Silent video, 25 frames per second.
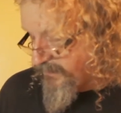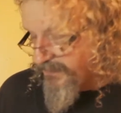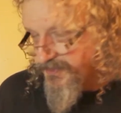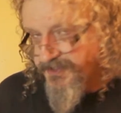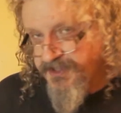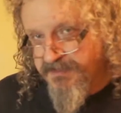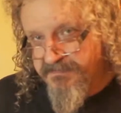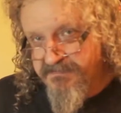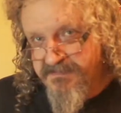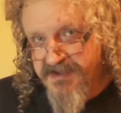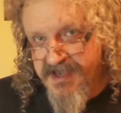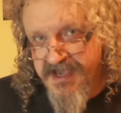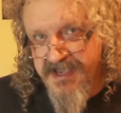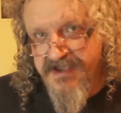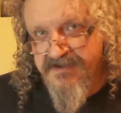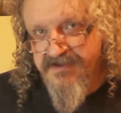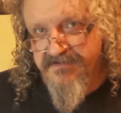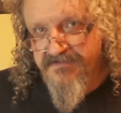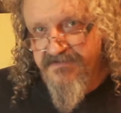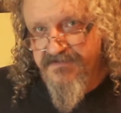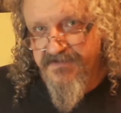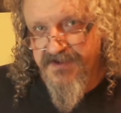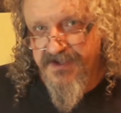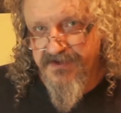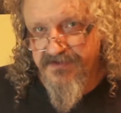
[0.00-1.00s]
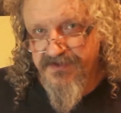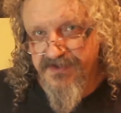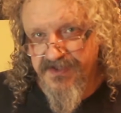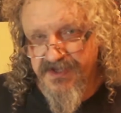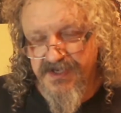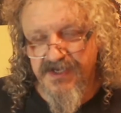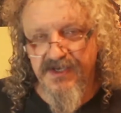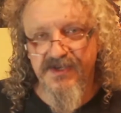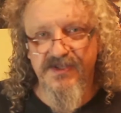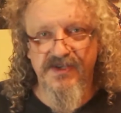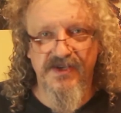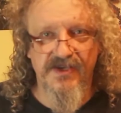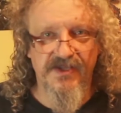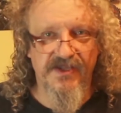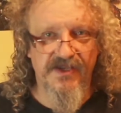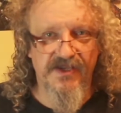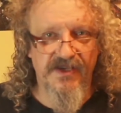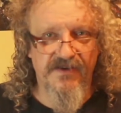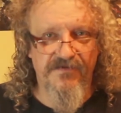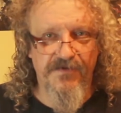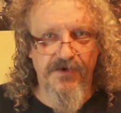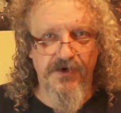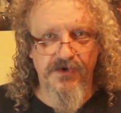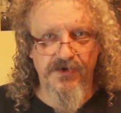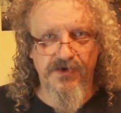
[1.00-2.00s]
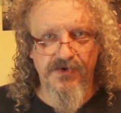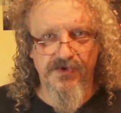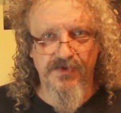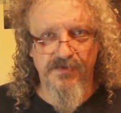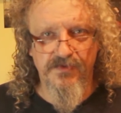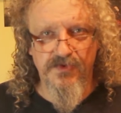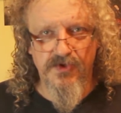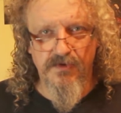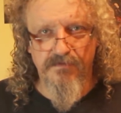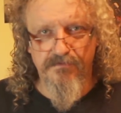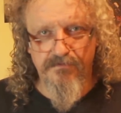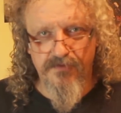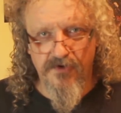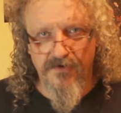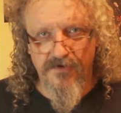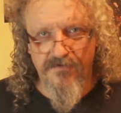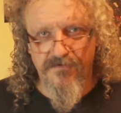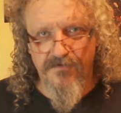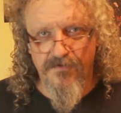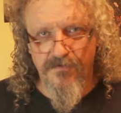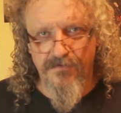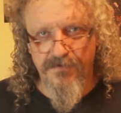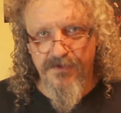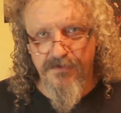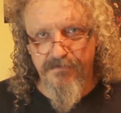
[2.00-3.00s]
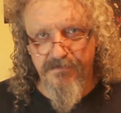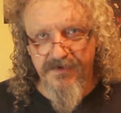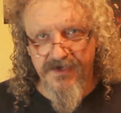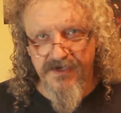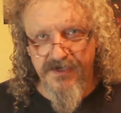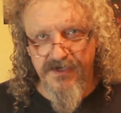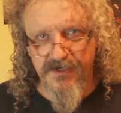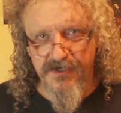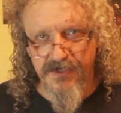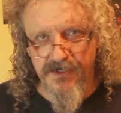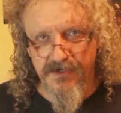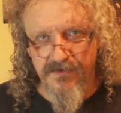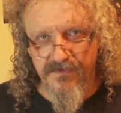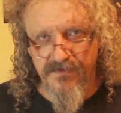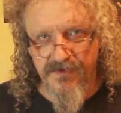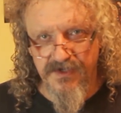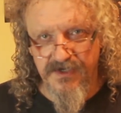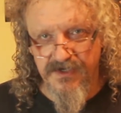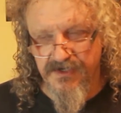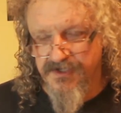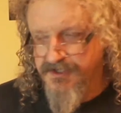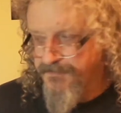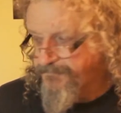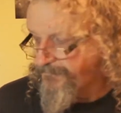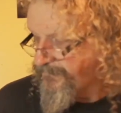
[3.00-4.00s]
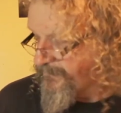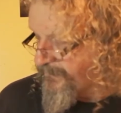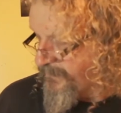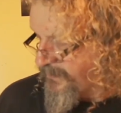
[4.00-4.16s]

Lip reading: But the main thing with these is if you use them to buff up the bigger units.